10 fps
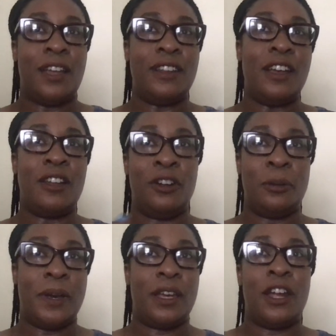think I
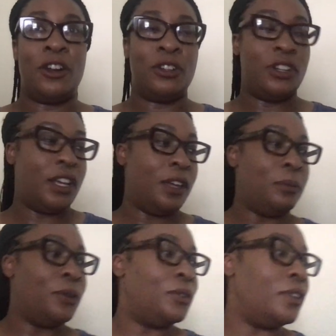learned about character
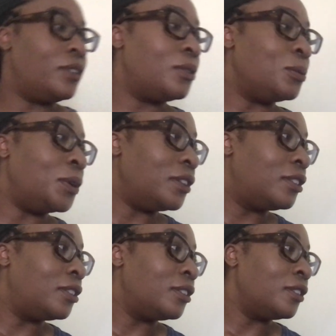theme music
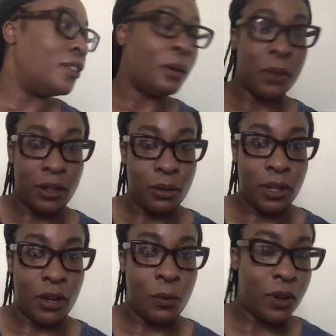with, I'm like
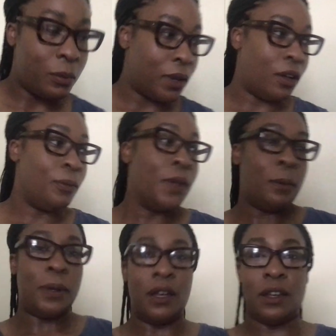low-key at work,
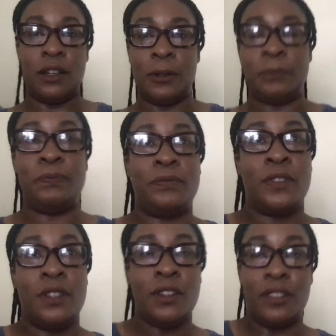but
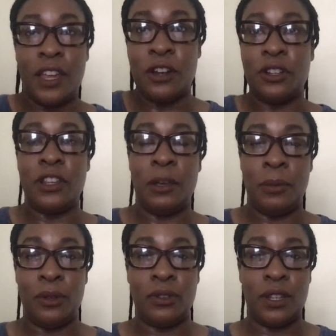this character
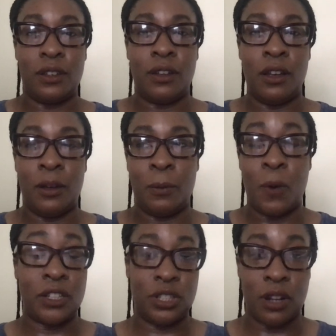theme music,
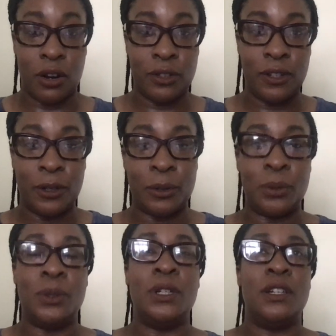watching
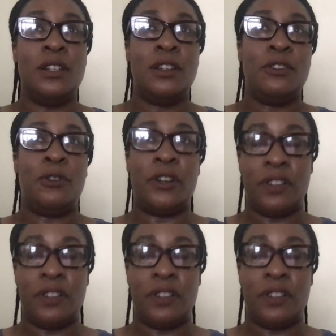Naruto, for